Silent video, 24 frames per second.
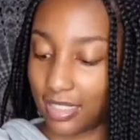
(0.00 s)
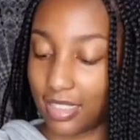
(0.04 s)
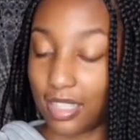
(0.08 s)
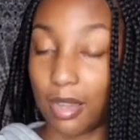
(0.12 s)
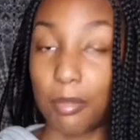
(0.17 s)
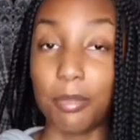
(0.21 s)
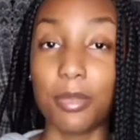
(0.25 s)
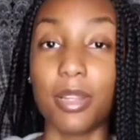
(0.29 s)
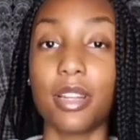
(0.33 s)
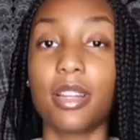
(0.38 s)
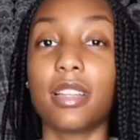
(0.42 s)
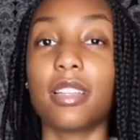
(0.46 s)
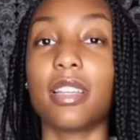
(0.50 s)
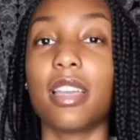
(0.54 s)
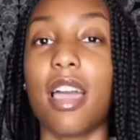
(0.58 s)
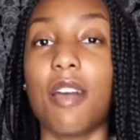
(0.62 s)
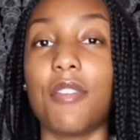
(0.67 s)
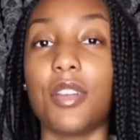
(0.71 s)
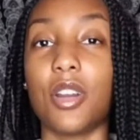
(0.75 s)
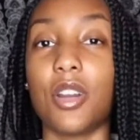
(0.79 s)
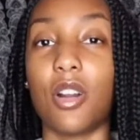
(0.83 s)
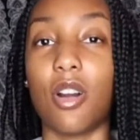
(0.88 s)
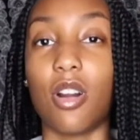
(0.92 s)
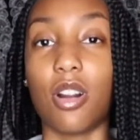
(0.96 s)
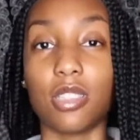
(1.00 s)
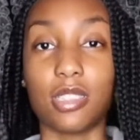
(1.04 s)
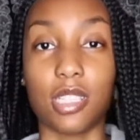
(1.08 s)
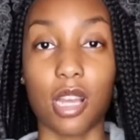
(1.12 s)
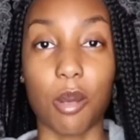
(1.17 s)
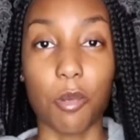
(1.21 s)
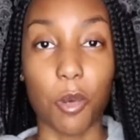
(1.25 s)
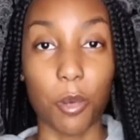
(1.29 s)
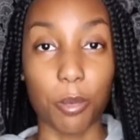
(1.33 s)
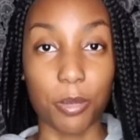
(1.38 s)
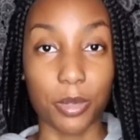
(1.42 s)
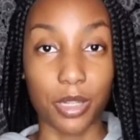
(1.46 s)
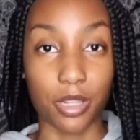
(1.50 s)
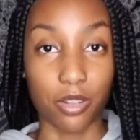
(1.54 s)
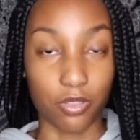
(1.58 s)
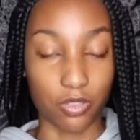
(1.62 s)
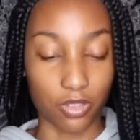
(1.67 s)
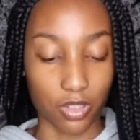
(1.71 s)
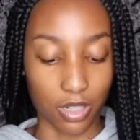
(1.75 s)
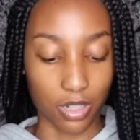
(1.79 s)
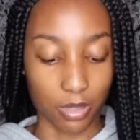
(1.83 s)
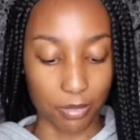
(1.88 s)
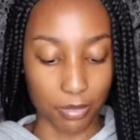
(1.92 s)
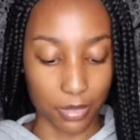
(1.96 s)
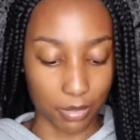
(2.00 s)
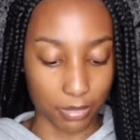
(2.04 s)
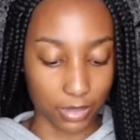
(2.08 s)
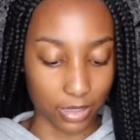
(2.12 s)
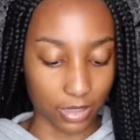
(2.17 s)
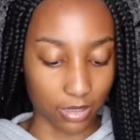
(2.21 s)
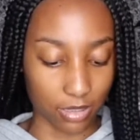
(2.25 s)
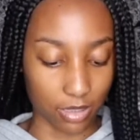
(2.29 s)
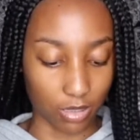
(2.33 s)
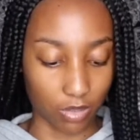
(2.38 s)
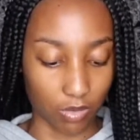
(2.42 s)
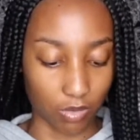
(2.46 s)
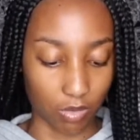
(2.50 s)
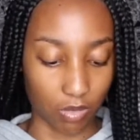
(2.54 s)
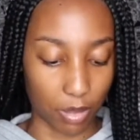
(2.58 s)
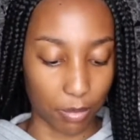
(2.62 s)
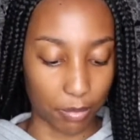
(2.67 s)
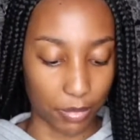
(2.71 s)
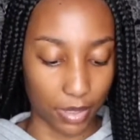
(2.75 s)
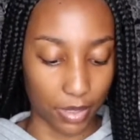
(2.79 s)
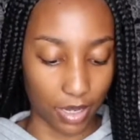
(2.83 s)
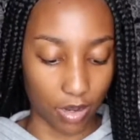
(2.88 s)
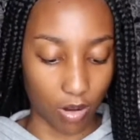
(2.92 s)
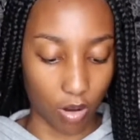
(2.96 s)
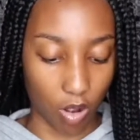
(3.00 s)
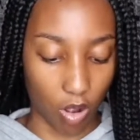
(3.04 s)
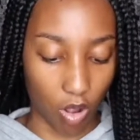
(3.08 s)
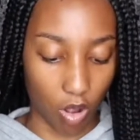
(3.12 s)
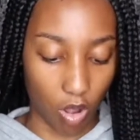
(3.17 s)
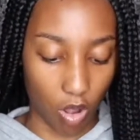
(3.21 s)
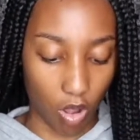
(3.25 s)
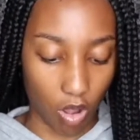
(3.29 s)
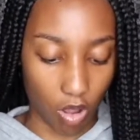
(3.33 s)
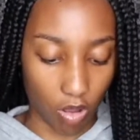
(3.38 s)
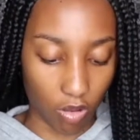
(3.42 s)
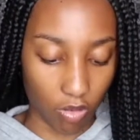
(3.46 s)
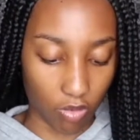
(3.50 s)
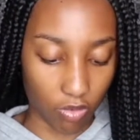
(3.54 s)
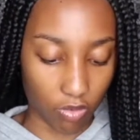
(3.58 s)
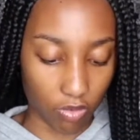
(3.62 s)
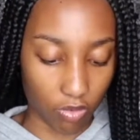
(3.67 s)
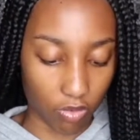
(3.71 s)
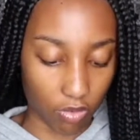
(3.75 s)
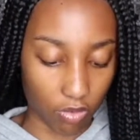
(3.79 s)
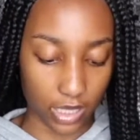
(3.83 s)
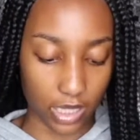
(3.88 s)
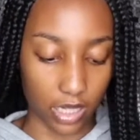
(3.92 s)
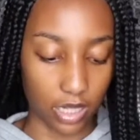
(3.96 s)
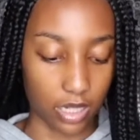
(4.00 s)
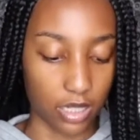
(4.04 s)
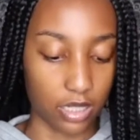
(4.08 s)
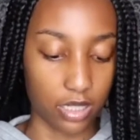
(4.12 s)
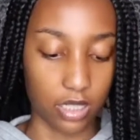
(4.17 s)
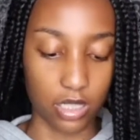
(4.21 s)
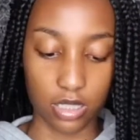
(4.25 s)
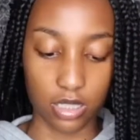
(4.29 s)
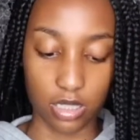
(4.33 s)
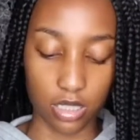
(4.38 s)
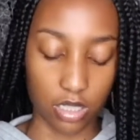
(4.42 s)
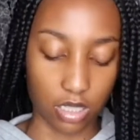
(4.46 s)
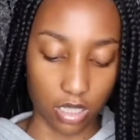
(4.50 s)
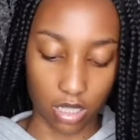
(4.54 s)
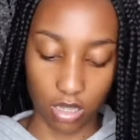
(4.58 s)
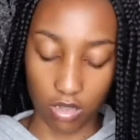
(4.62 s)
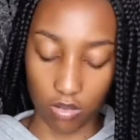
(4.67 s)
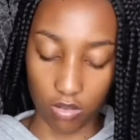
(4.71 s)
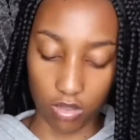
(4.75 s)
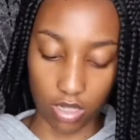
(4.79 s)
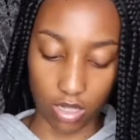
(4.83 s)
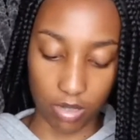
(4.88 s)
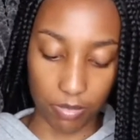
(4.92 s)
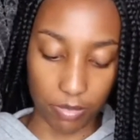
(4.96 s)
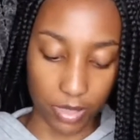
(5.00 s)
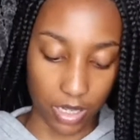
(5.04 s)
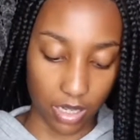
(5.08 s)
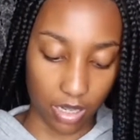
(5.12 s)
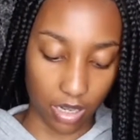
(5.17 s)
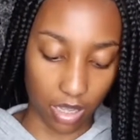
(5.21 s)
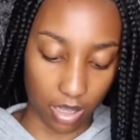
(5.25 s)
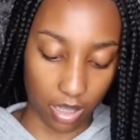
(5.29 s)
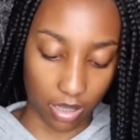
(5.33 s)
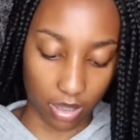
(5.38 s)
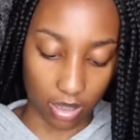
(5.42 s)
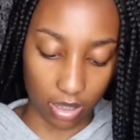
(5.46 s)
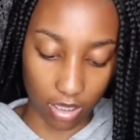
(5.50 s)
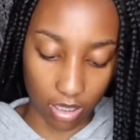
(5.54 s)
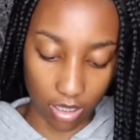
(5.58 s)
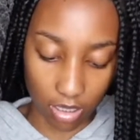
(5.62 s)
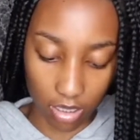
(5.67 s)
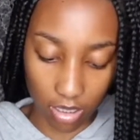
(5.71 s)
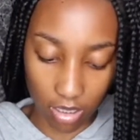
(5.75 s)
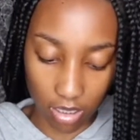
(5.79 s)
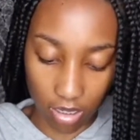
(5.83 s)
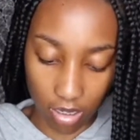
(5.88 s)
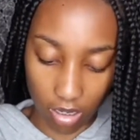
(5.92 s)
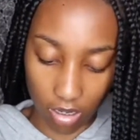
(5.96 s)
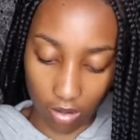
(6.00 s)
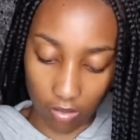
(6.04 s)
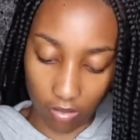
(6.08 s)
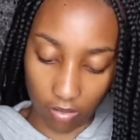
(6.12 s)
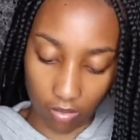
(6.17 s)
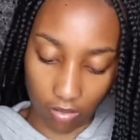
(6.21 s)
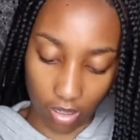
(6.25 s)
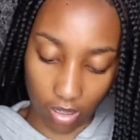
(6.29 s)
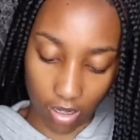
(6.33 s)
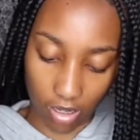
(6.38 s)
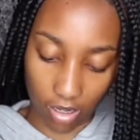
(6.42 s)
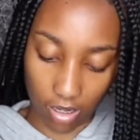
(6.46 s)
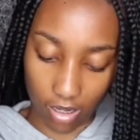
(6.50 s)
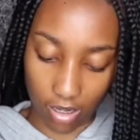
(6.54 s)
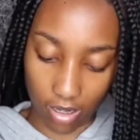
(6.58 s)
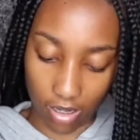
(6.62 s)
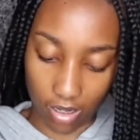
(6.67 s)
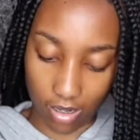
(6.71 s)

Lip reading: I'm literally having a hard time opening the front, but I'm just gonna rip it off, and it still did me nothing. Okay,